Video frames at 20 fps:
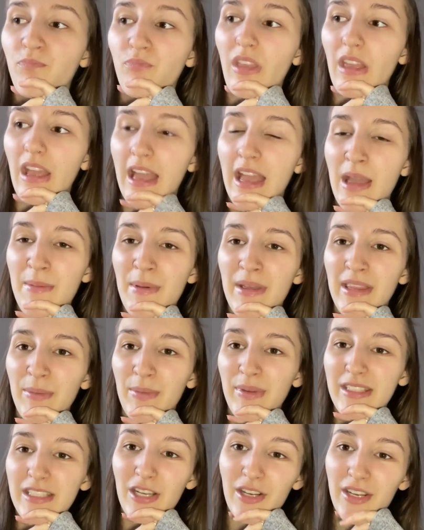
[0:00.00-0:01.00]
And then
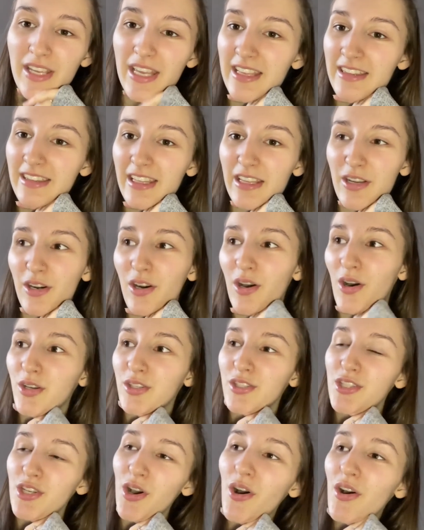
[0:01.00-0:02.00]
we start getting like our
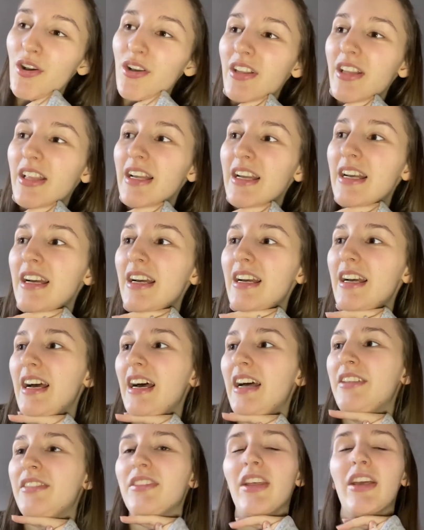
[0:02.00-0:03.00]
hot chocolate
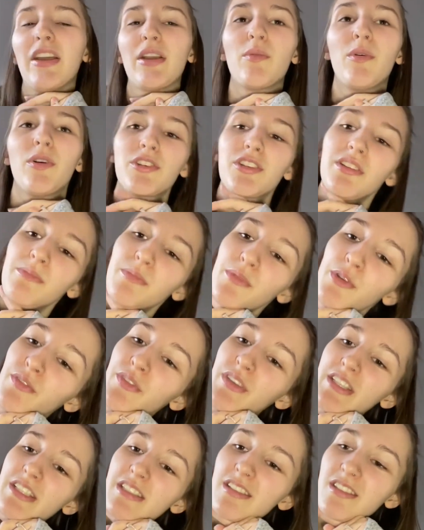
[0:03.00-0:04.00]
and like watching
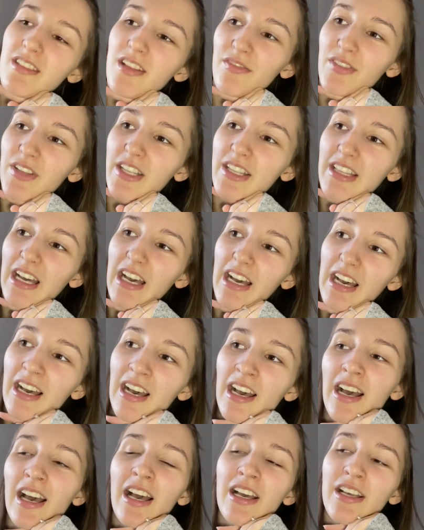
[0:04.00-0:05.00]
movies and stuff like that.
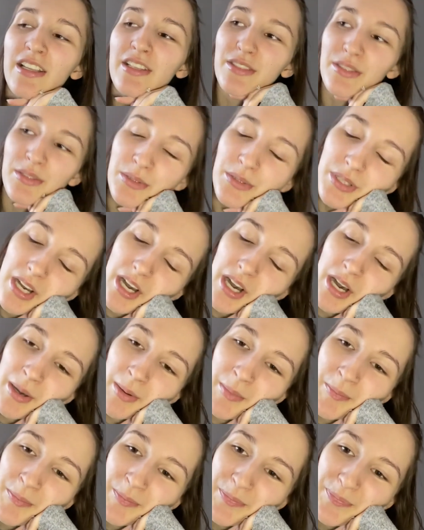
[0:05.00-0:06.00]
So
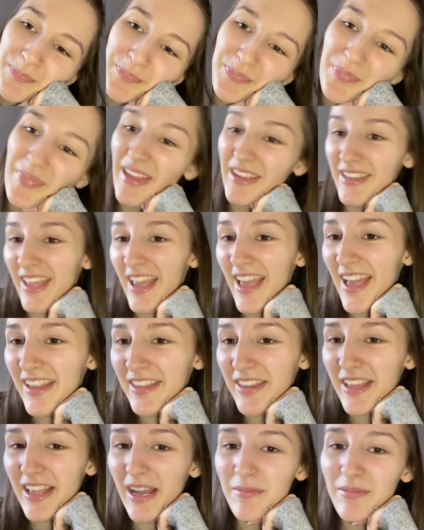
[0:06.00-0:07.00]
yeah,
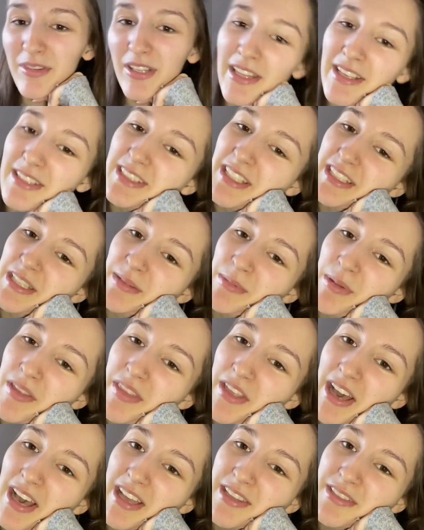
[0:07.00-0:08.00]
like I'm really excited about
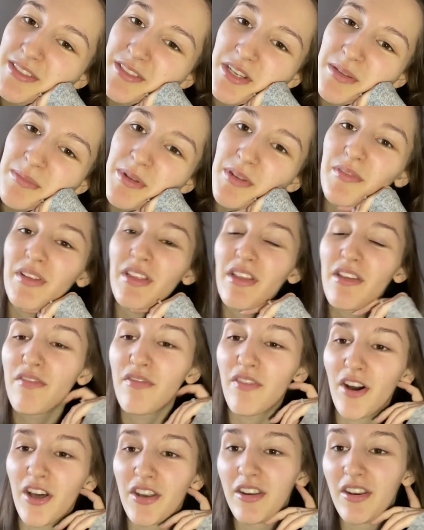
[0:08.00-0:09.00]
that. It's gonna be really
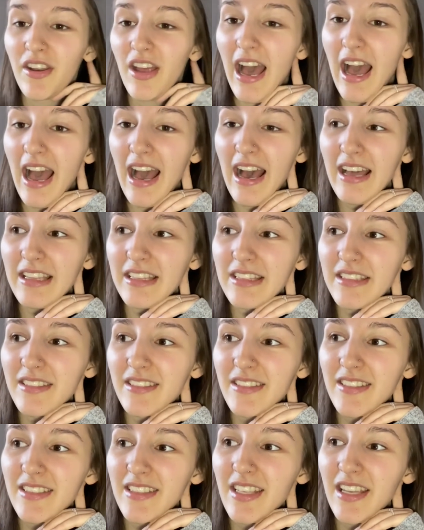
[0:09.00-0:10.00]
fun
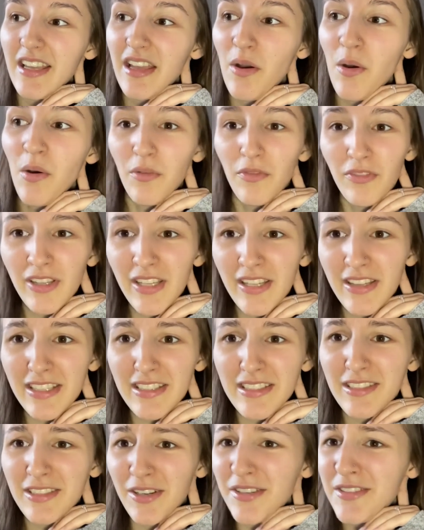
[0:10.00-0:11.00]
and hopefully
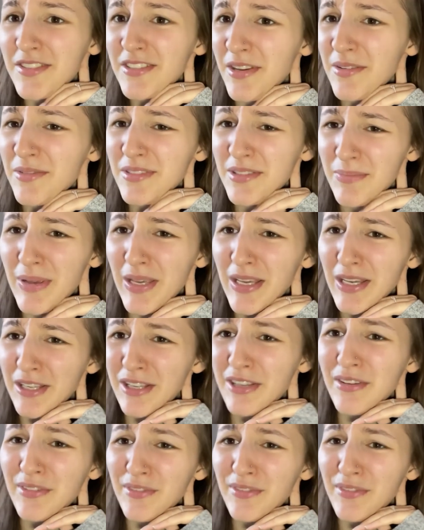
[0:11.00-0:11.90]
this turns out to be a good